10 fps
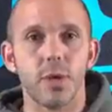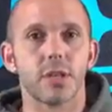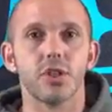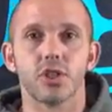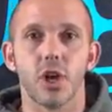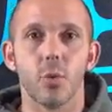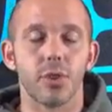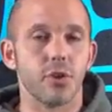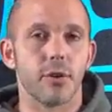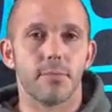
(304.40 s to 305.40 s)
weekly show
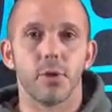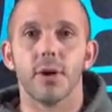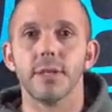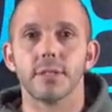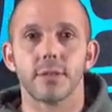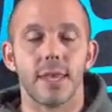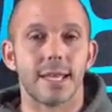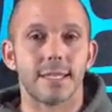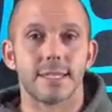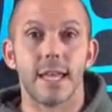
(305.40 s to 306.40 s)
with your employees so they
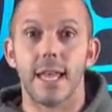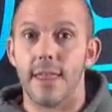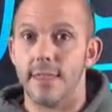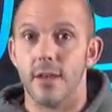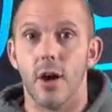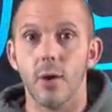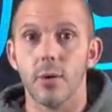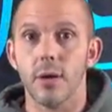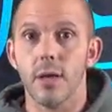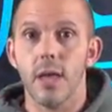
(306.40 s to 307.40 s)
can stay in the
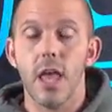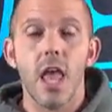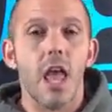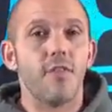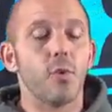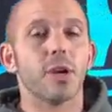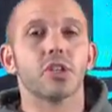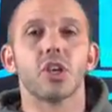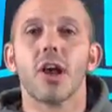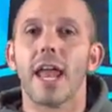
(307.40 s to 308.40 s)
know, if you want
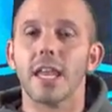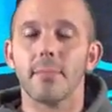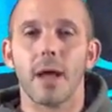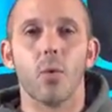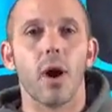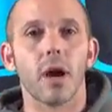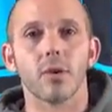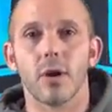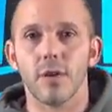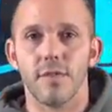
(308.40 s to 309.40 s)
to share any of my
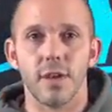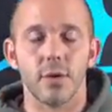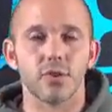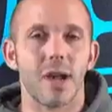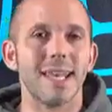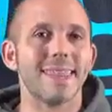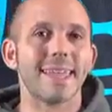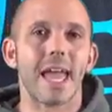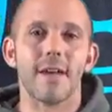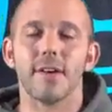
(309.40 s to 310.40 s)
walk-around videos or
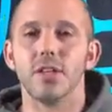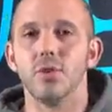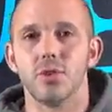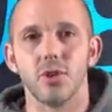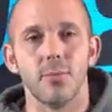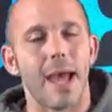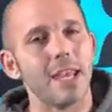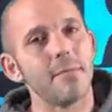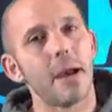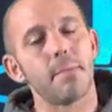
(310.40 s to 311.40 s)
anything I have on YouTube,
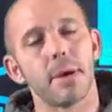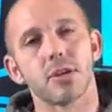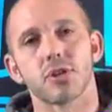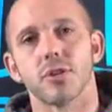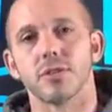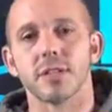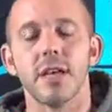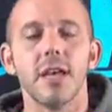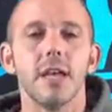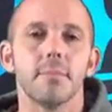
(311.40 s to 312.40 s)
any of my pictures,
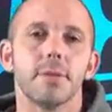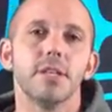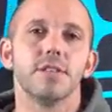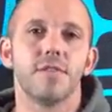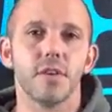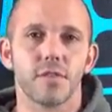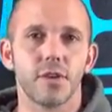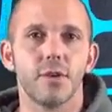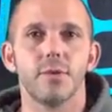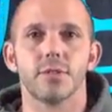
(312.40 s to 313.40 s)
please feel
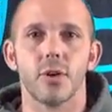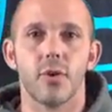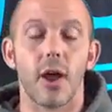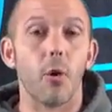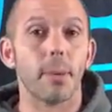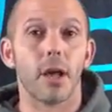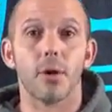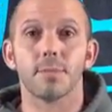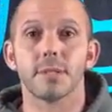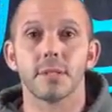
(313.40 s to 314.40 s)
free to do so. I hope it
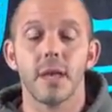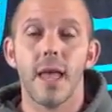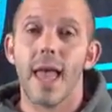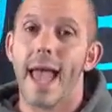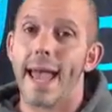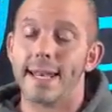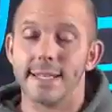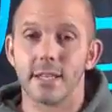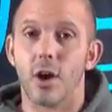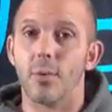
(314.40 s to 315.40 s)
helps. And
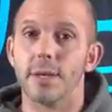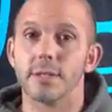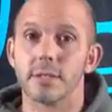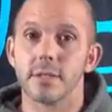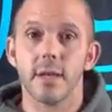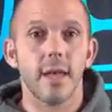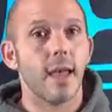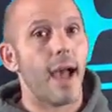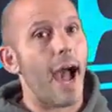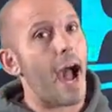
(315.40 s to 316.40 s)
as always,
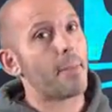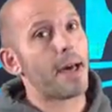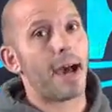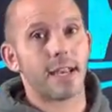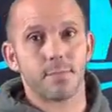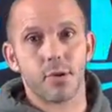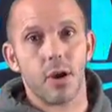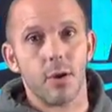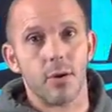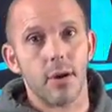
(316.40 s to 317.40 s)
I'm the Honda
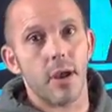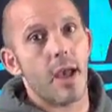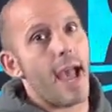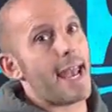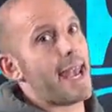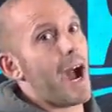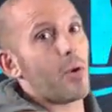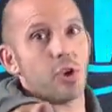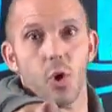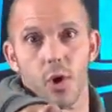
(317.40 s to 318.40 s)
Pro, and
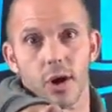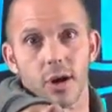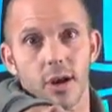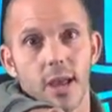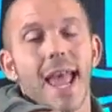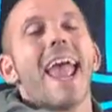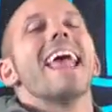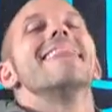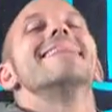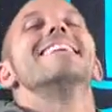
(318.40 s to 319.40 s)
now you're
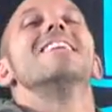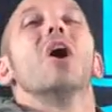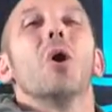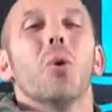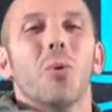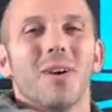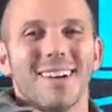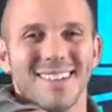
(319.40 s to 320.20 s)
in the know.